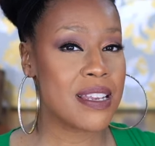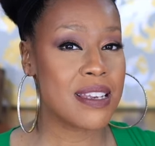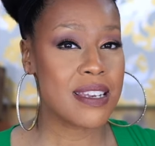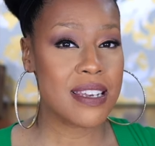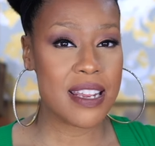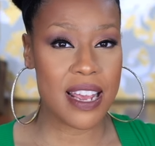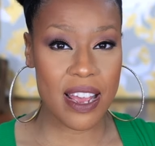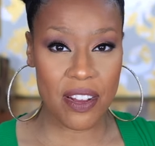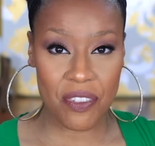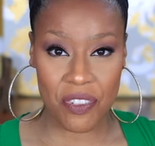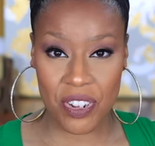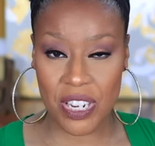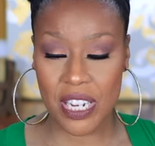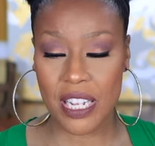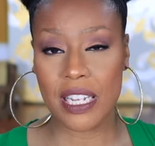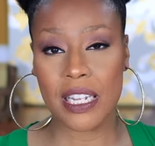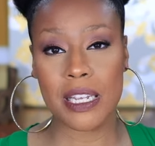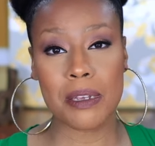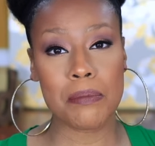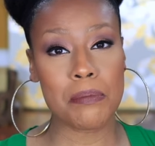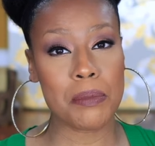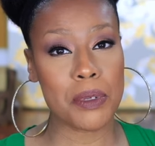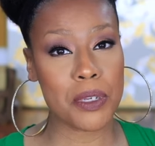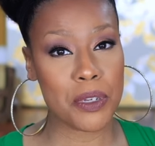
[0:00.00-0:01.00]

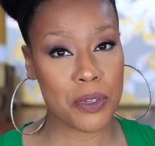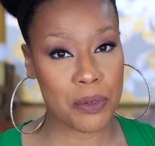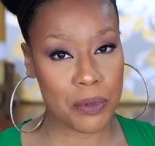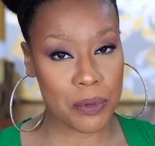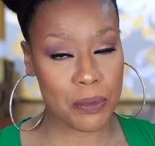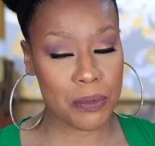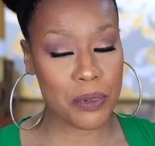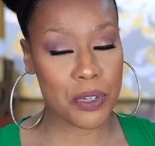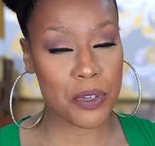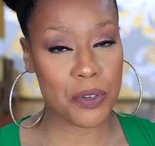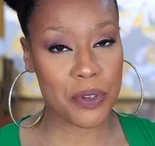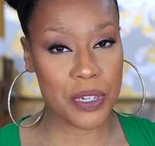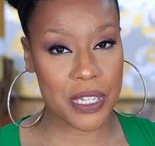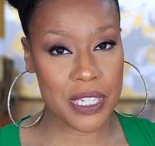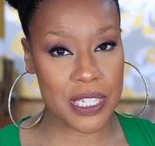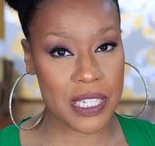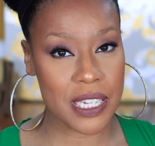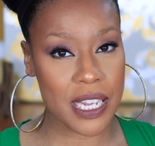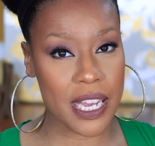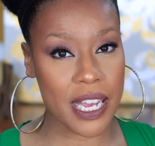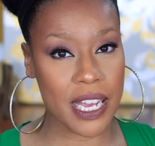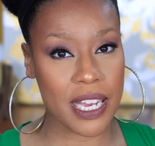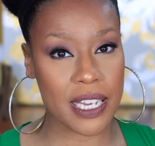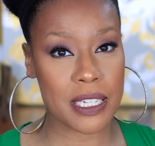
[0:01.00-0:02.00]
Definitely
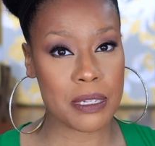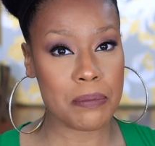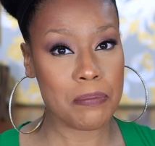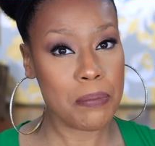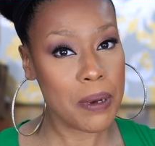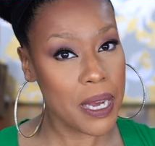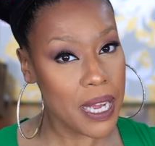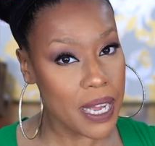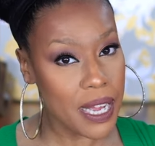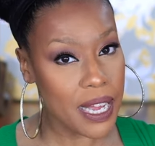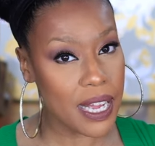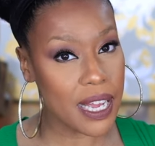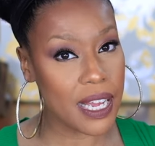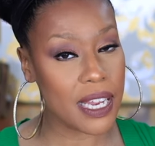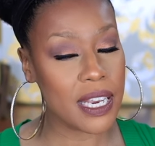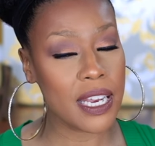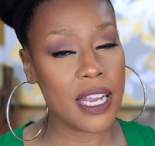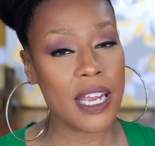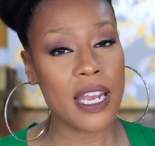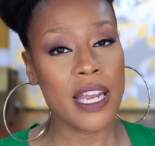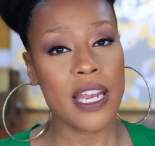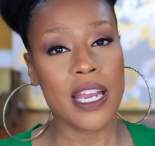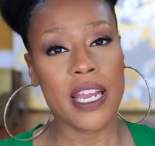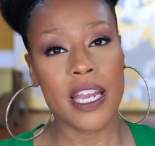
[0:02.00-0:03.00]
unisex, but
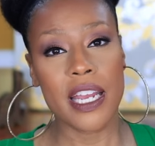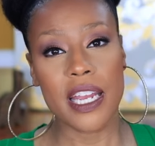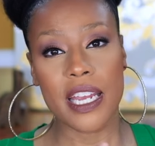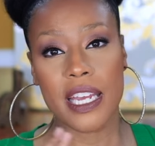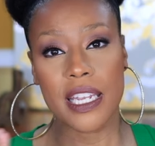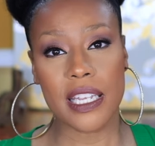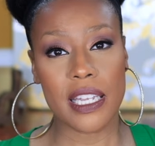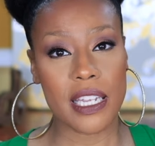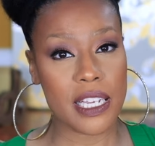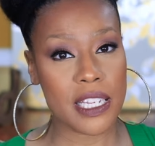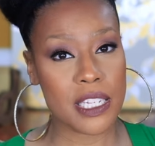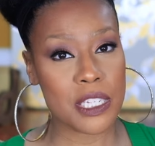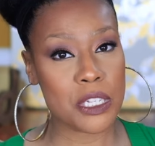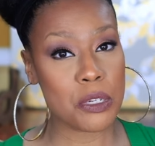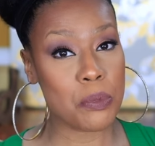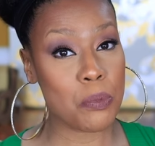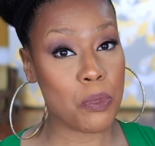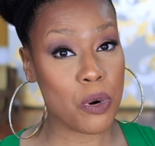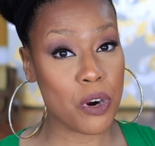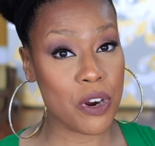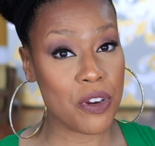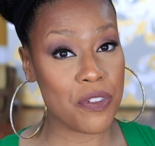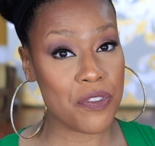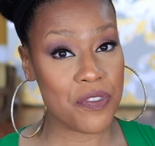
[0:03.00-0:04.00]
it leans
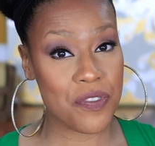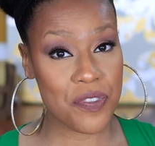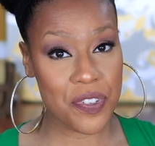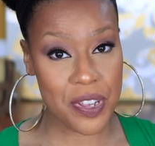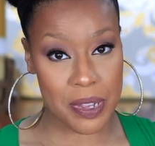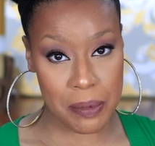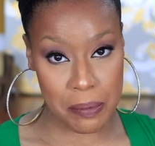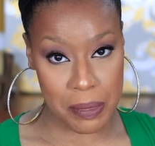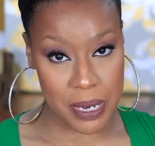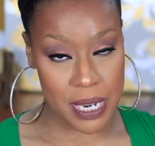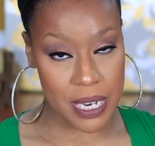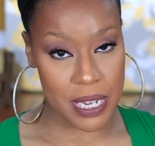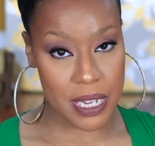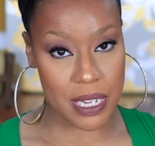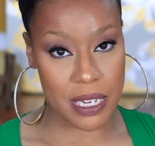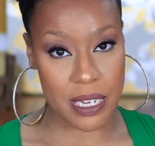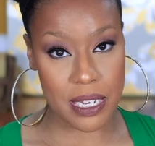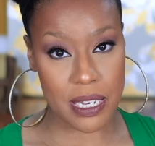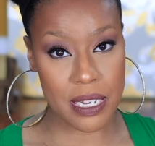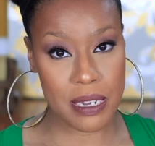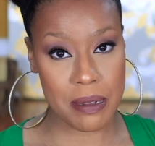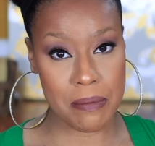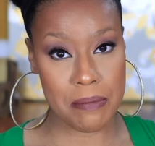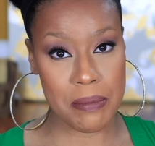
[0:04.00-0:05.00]
more
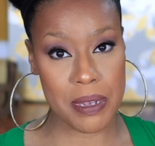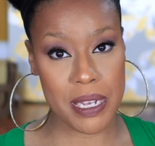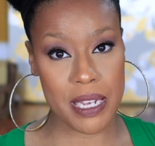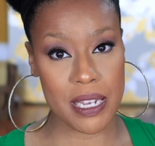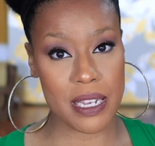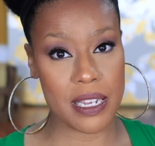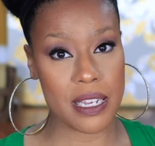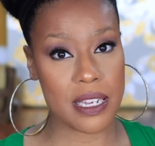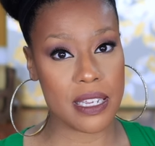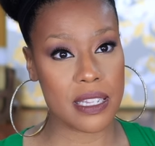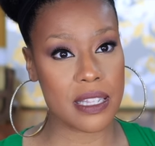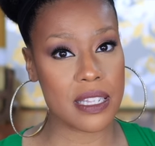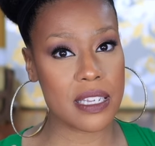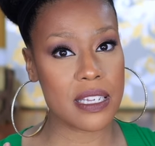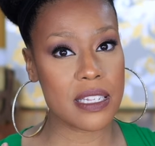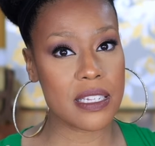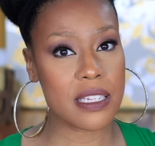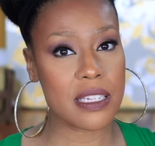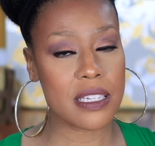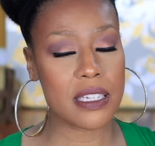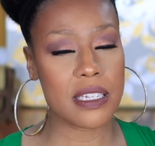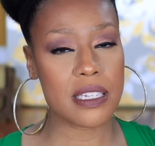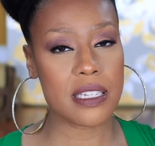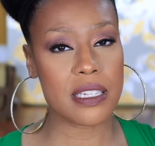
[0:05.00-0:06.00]
feminine to me.
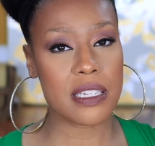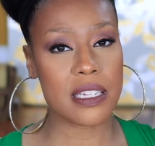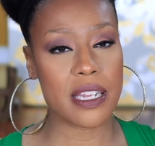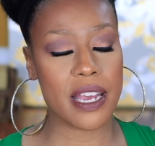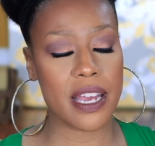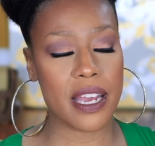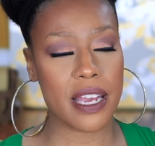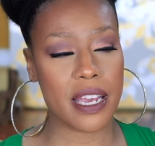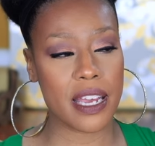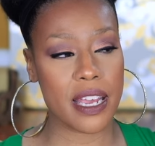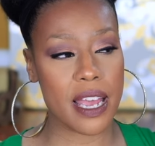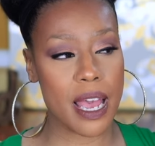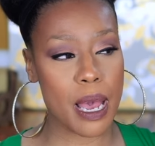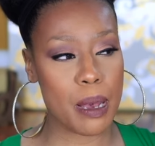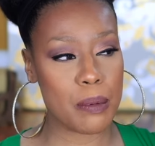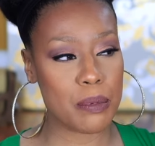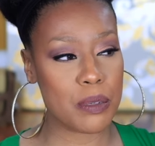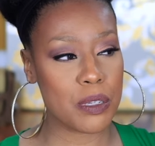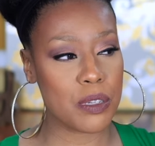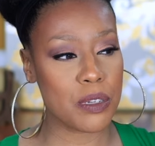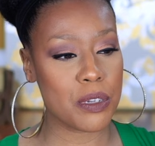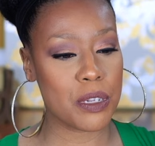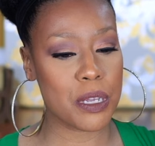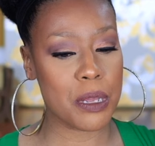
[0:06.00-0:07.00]
This is a
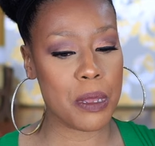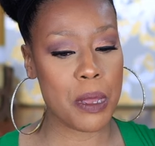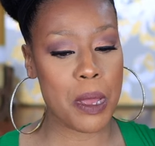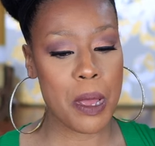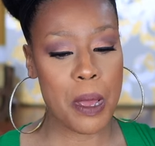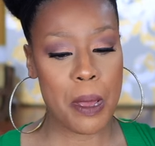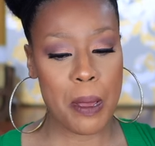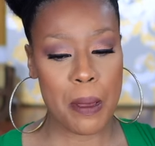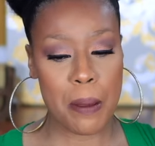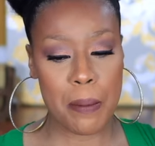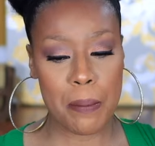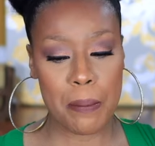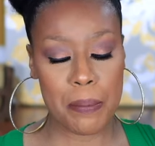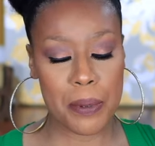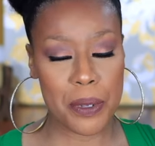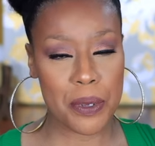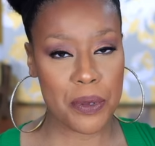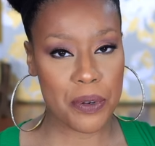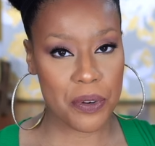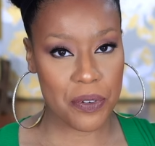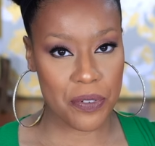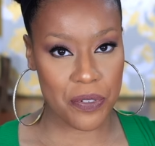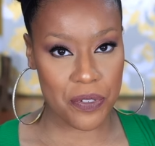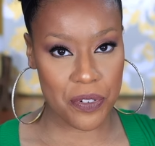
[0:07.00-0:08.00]
absolutely
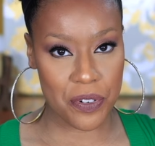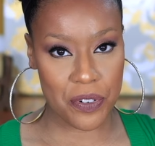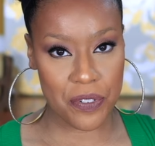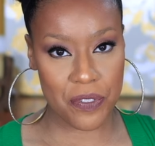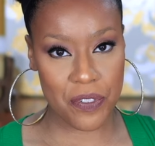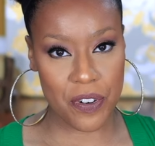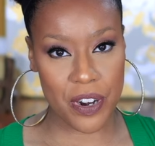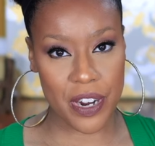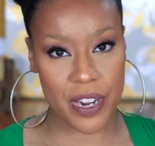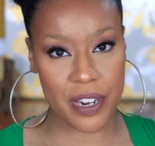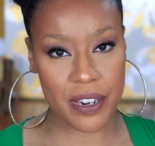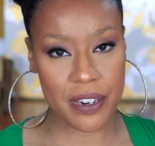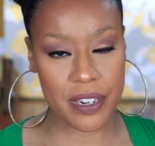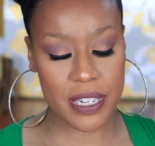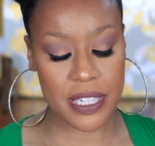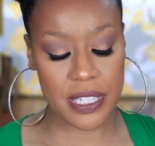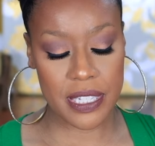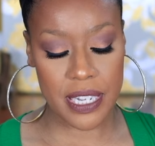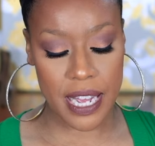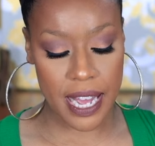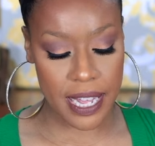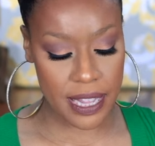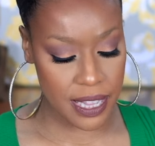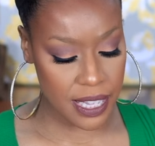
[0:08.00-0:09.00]
beautiful
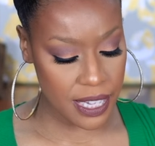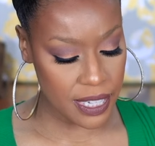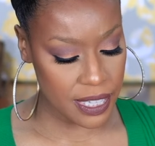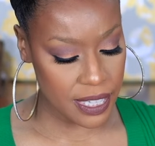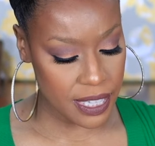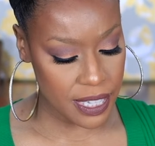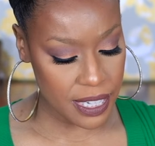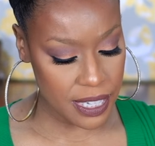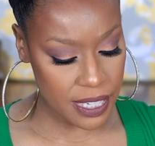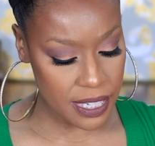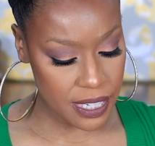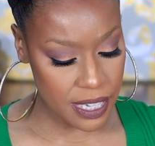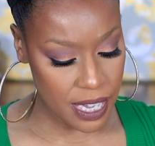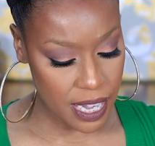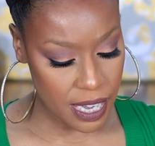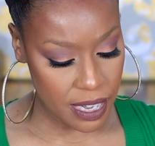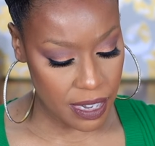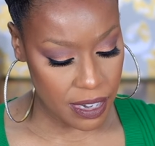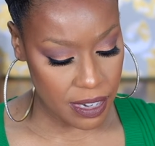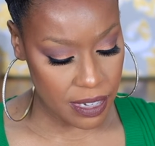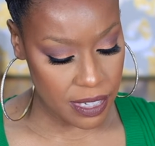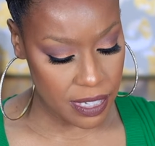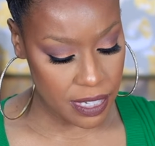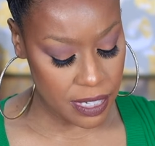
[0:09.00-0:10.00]
fragrance. I think this, how
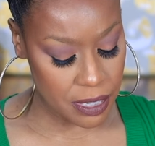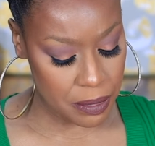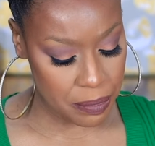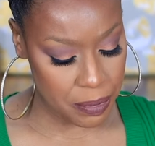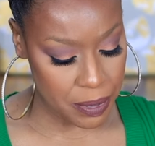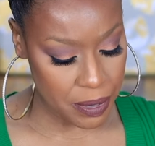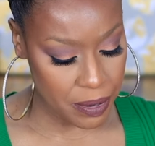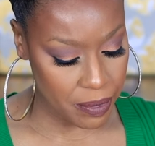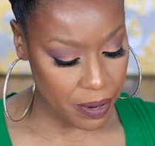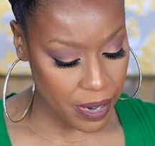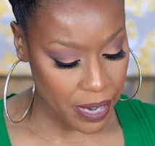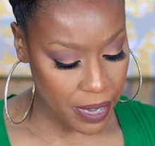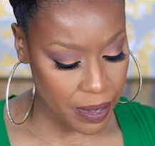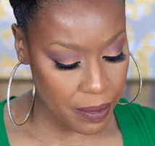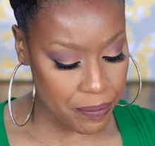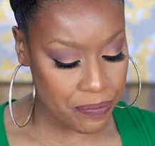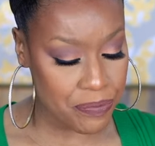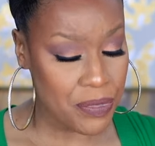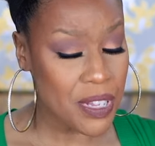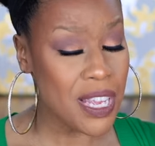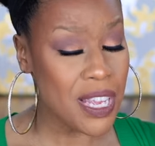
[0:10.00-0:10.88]
long has this been around?